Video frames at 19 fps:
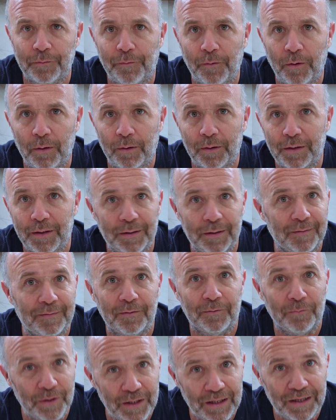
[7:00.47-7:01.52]
of all, it's
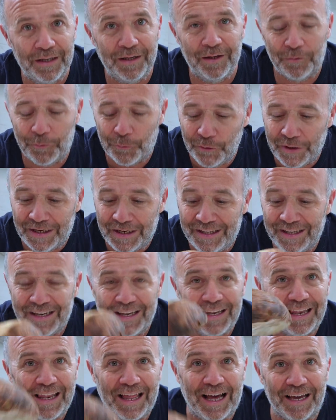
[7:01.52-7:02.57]
really
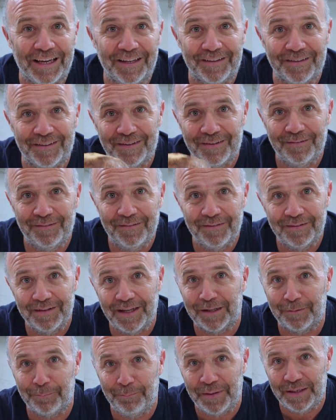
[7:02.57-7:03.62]
light.
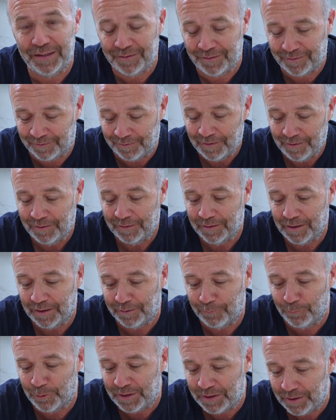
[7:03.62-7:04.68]
That means that
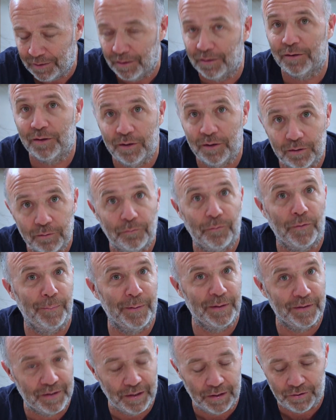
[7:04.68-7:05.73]
we did a good
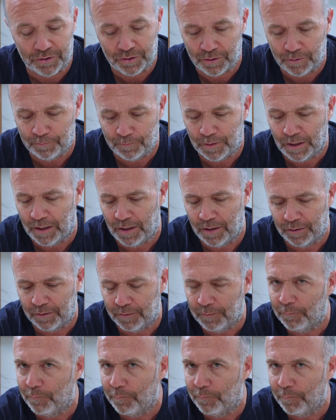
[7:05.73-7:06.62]
fermentation and